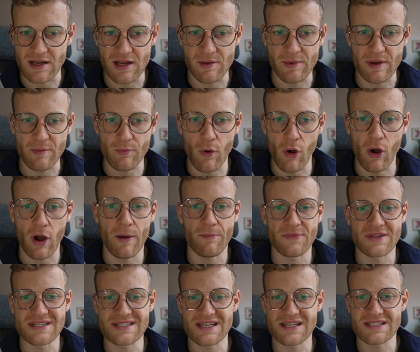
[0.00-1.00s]
little bit
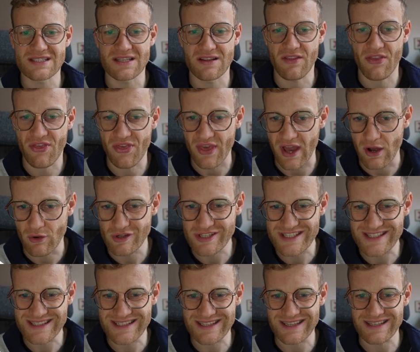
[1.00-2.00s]
more, sixteen
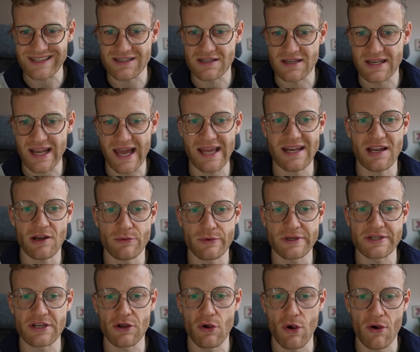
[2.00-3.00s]
thousand nine
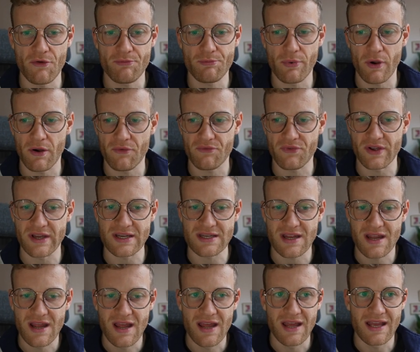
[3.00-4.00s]
hundred euro of
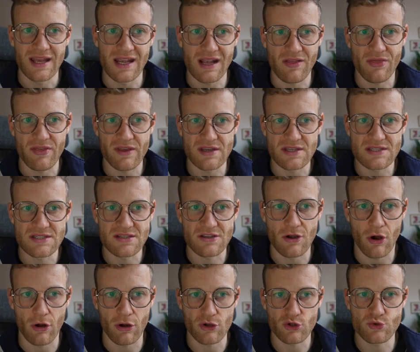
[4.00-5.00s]
profit in this
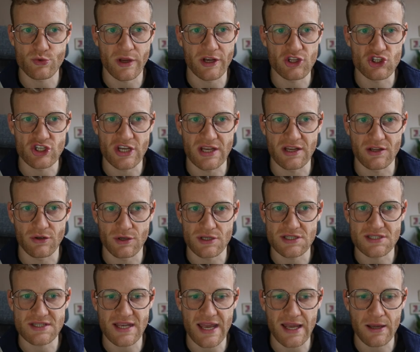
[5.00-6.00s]
go-long strategy in U
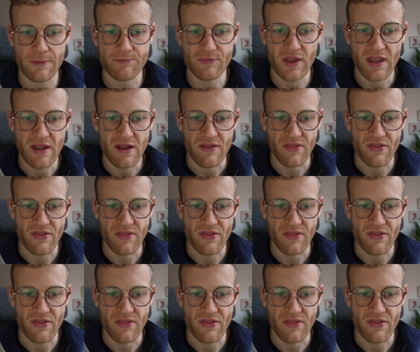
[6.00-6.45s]
S tech.